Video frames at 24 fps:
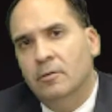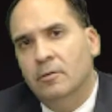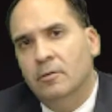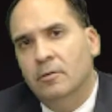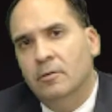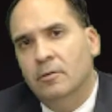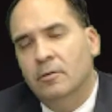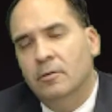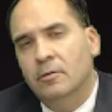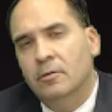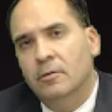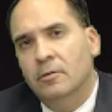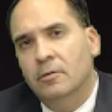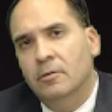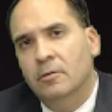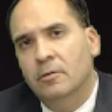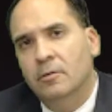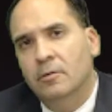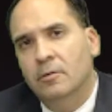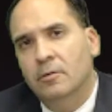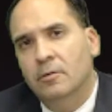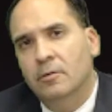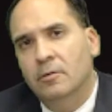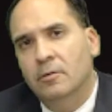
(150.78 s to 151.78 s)

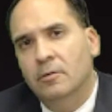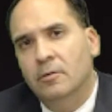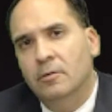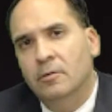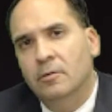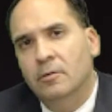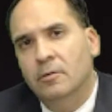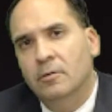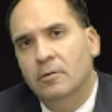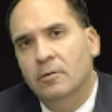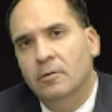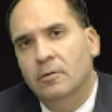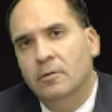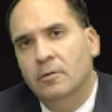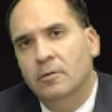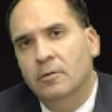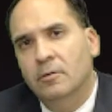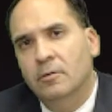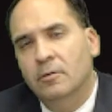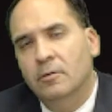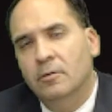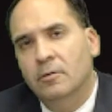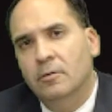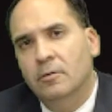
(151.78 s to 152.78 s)

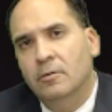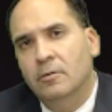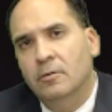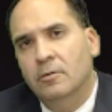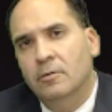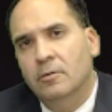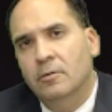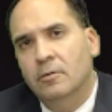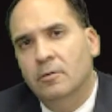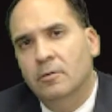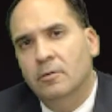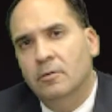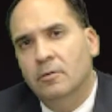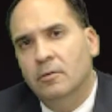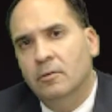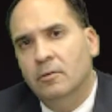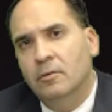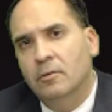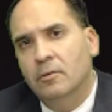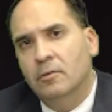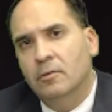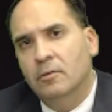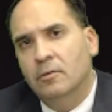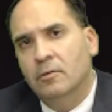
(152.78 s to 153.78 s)

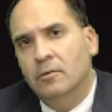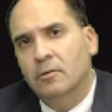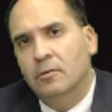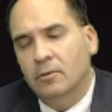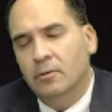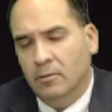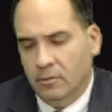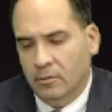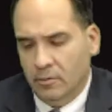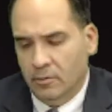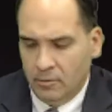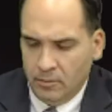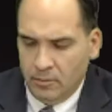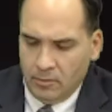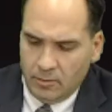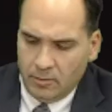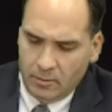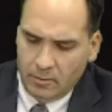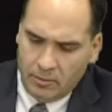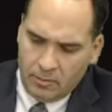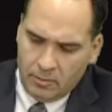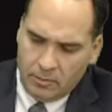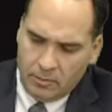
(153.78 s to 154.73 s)
(not speaking)